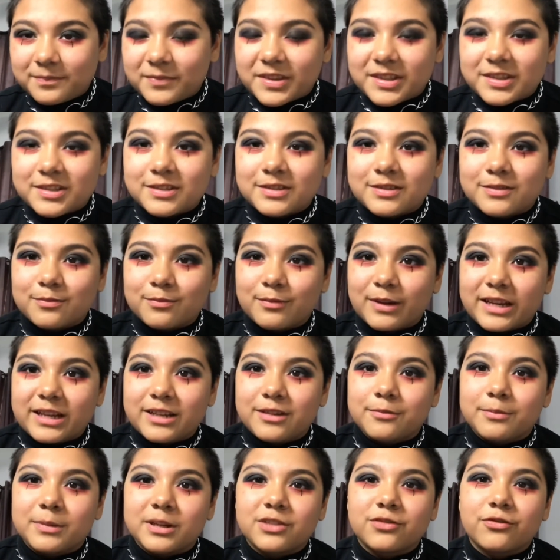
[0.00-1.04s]
this is way
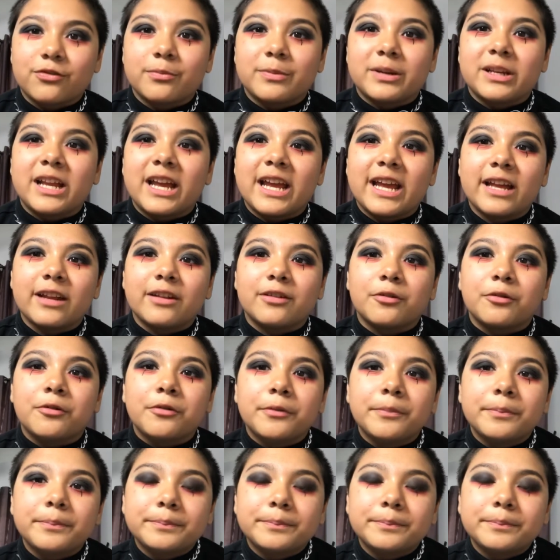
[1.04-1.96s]
too much for me to handle.